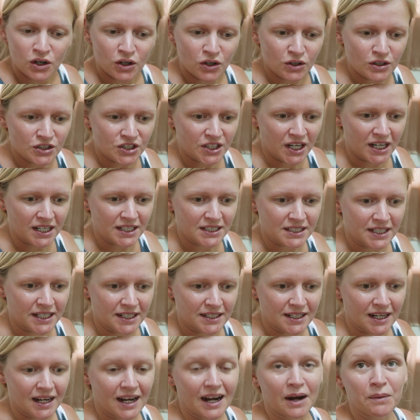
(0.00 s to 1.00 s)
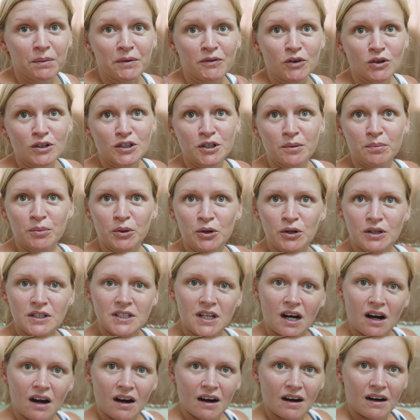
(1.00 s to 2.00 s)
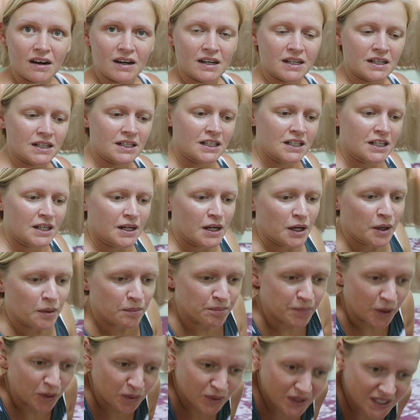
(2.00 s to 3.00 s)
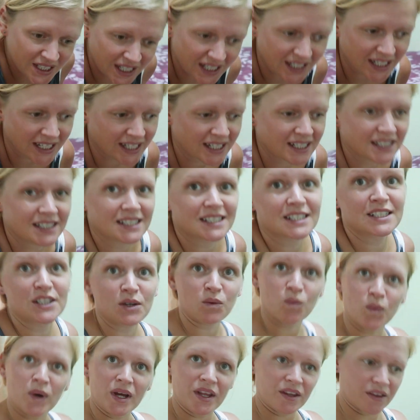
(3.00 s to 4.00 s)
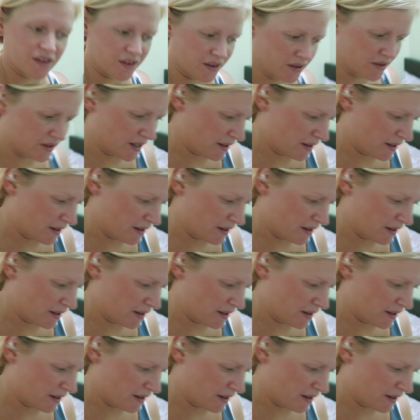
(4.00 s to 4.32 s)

all checked in, and we've also booked our boat tickets with